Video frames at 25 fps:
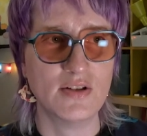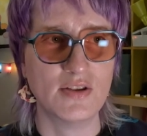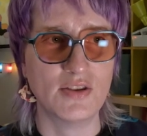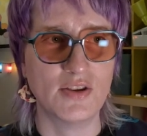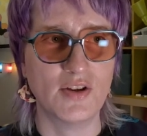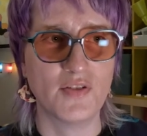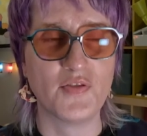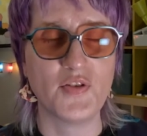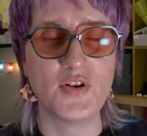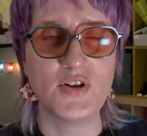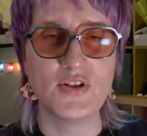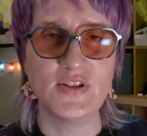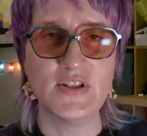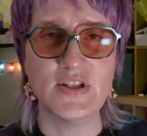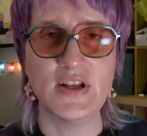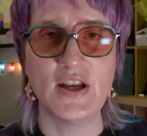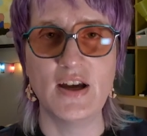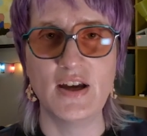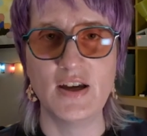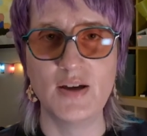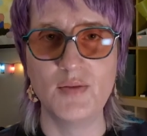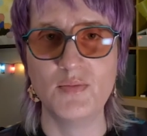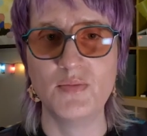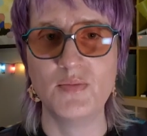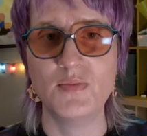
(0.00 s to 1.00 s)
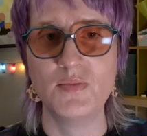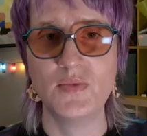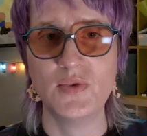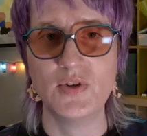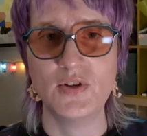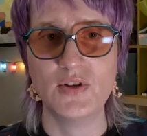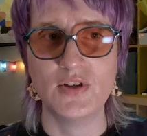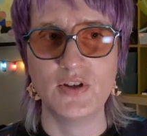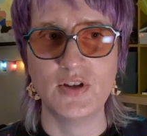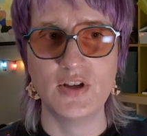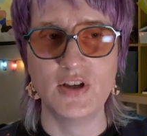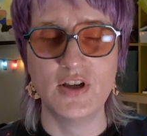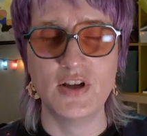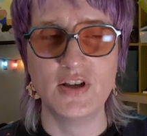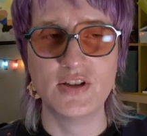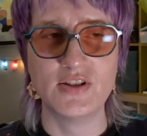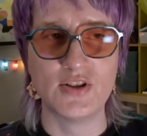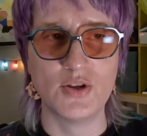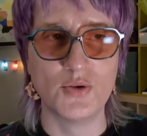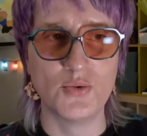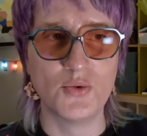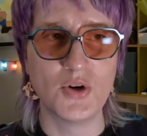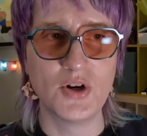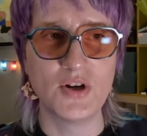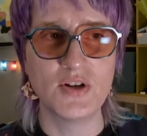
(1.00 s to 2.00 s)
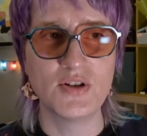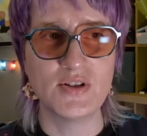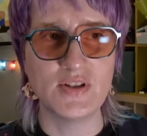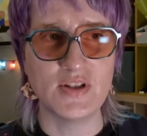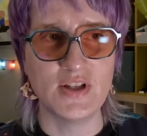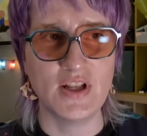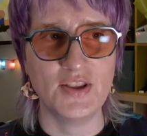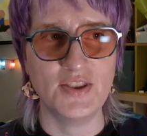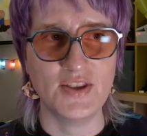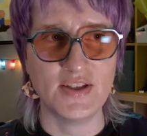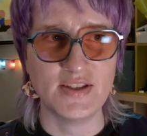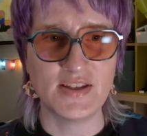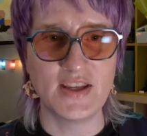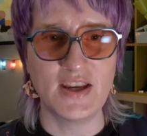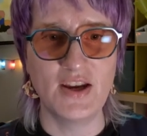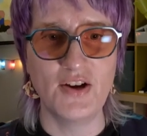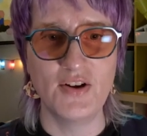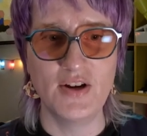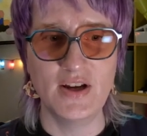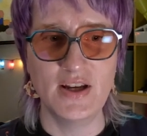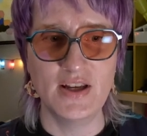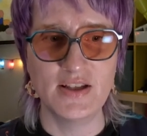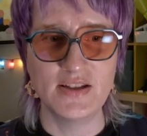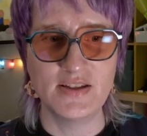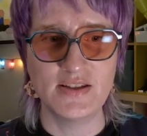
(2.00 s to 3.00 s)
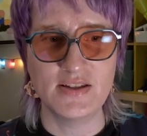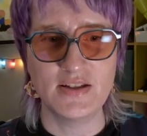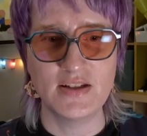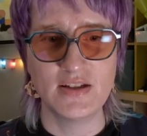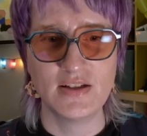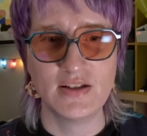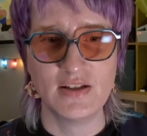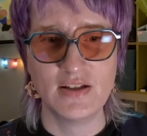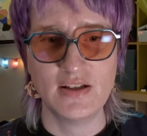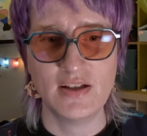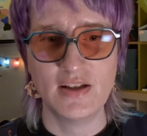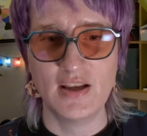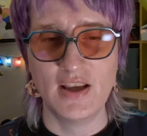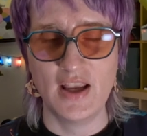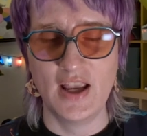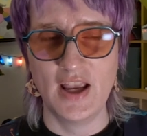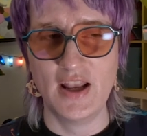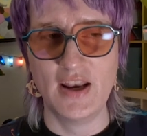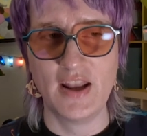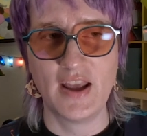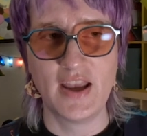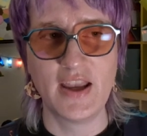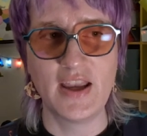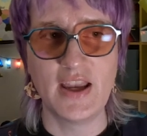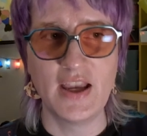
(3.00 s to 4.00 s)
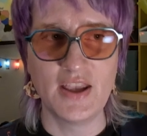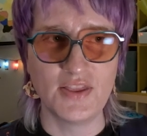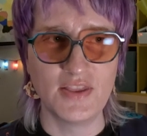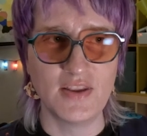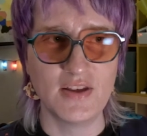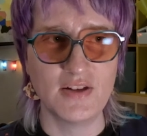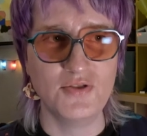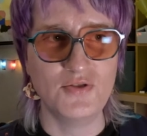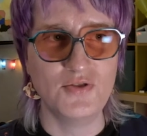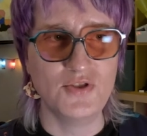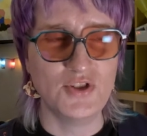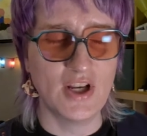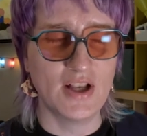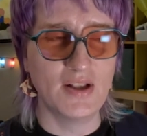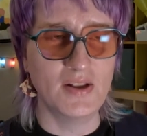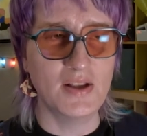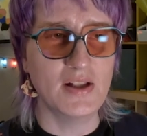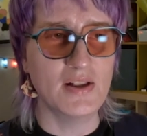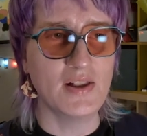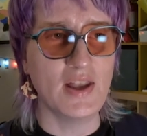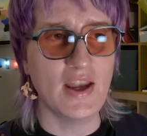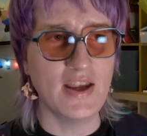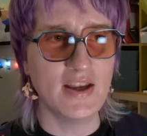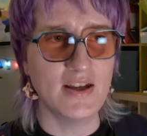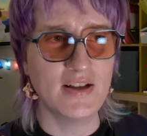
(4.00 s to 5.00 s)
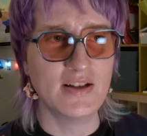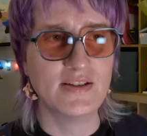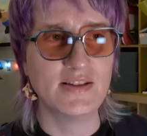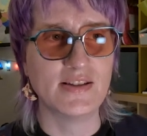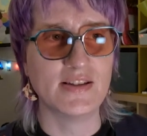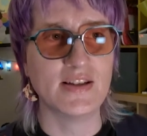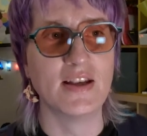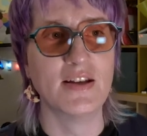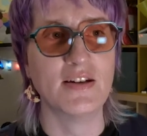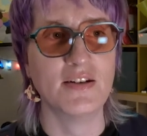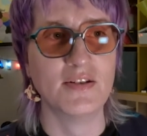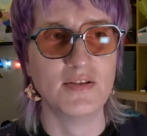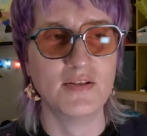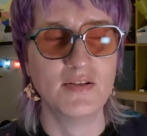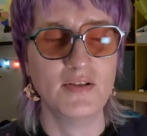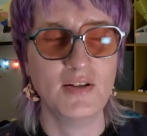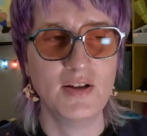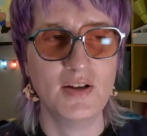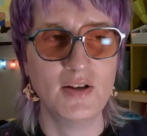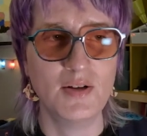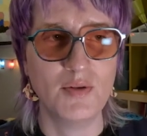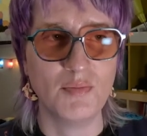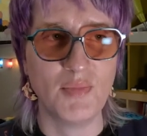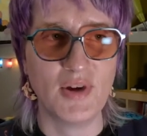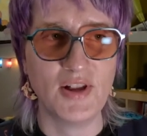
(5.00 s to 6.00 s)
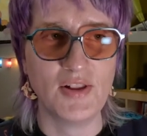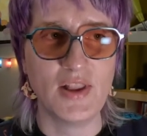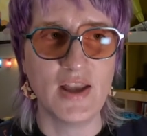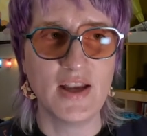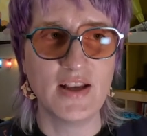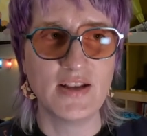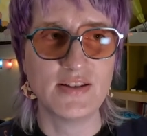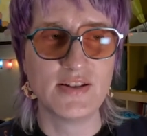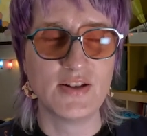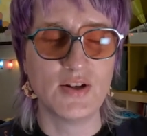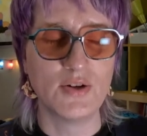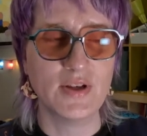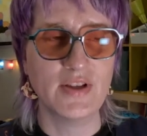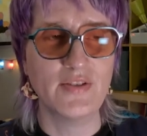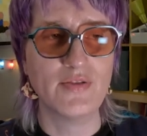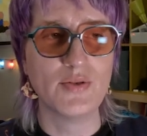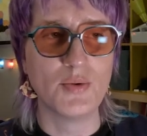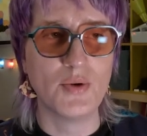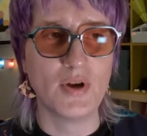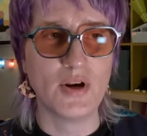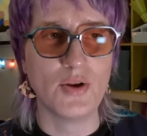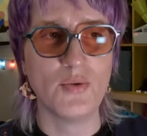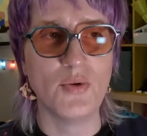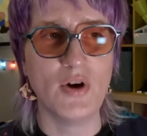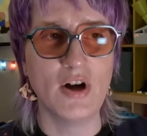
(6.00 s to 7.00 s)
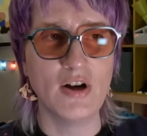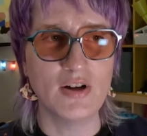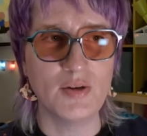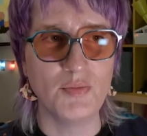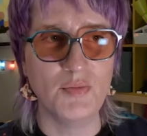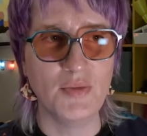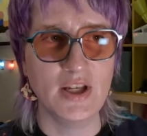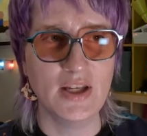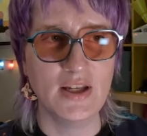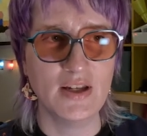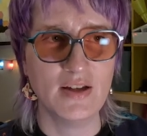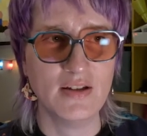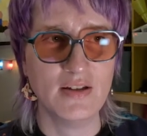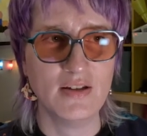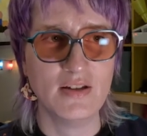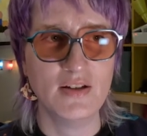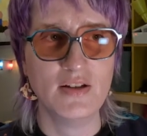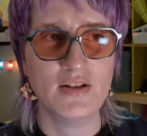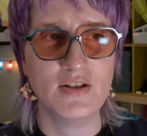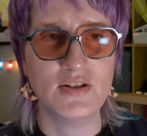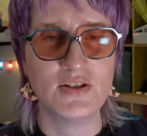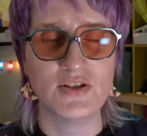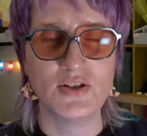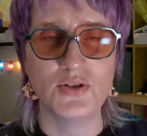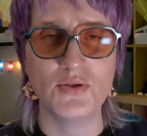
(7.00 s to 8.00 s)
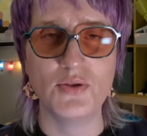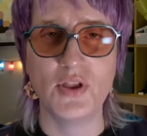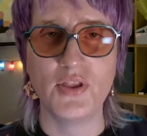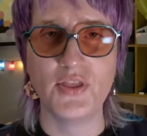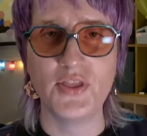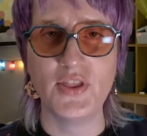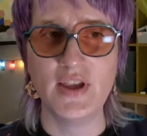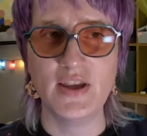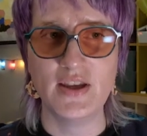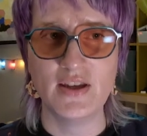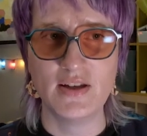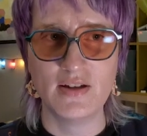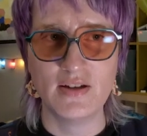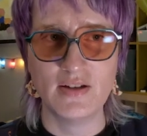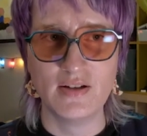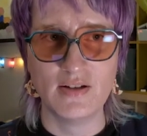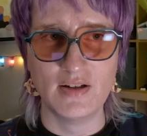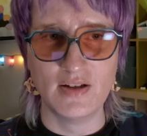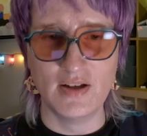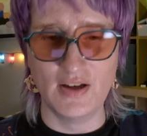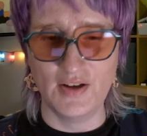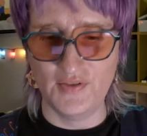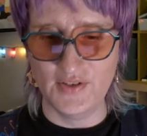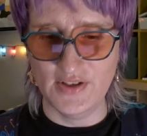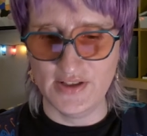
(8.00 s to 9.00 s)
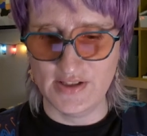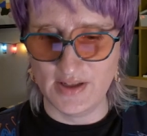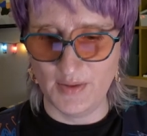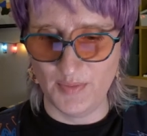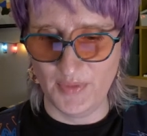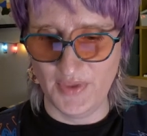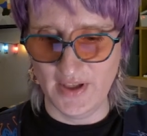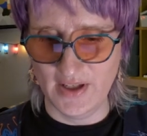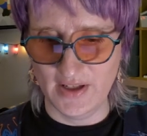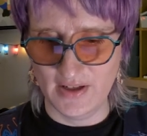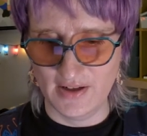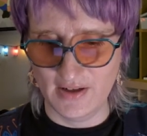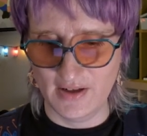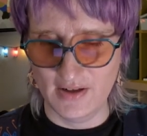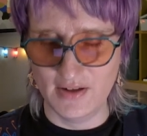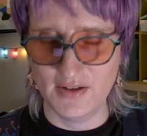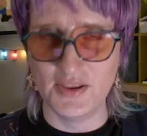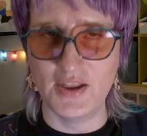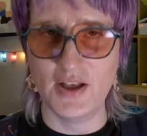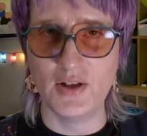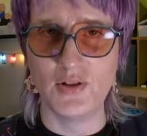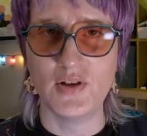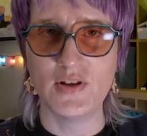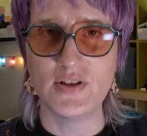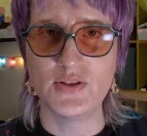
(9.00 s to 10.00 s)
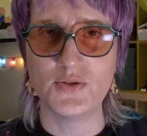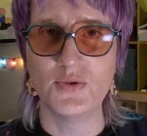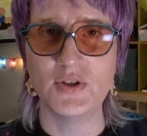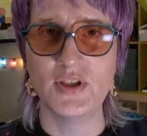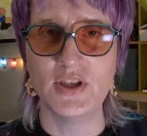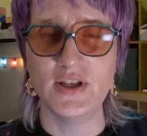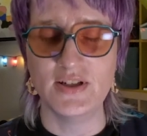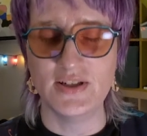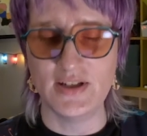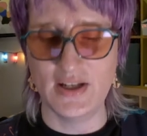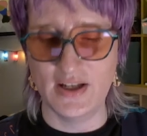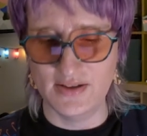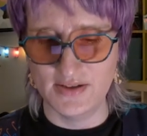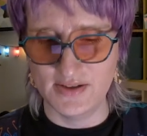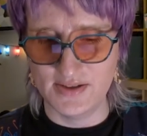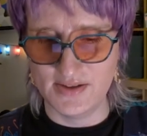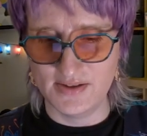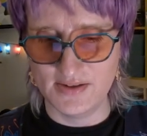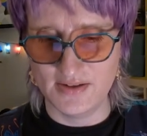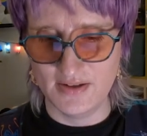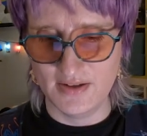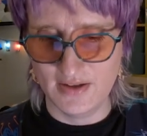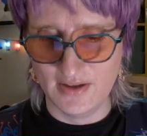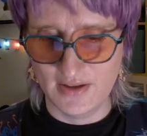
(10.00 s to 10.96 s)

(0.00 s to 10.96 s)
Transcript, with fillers: The first time is the worst and the scariest, and I get the jelly legs, and my legs don't even want to walk me to the thing if it's something uh, that looks really intense.